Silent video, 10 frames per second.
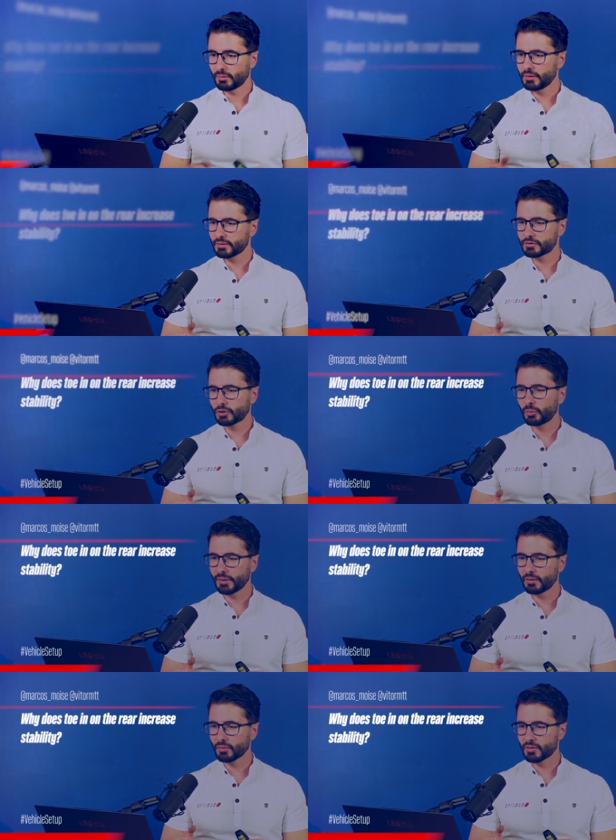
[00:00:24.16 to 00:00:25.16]
Why does toe
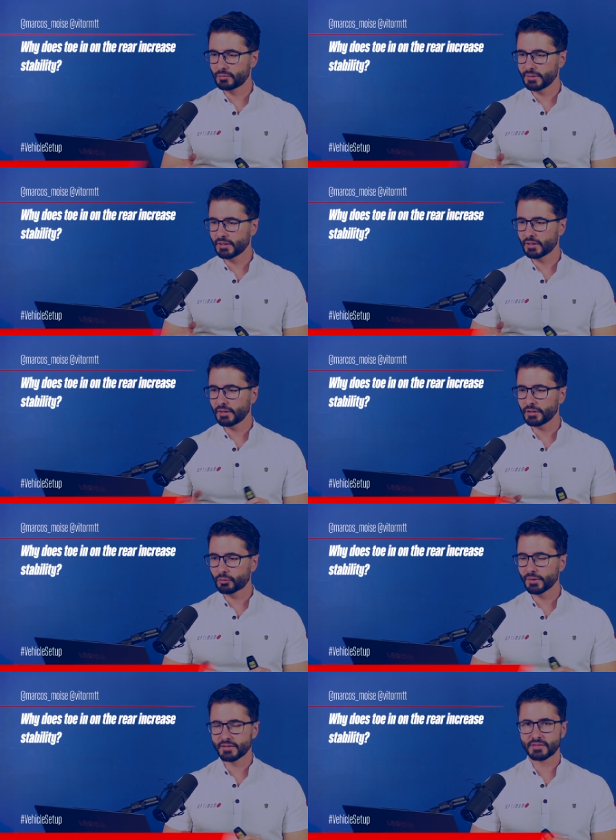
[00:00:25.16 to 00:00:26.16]
in on the rear increase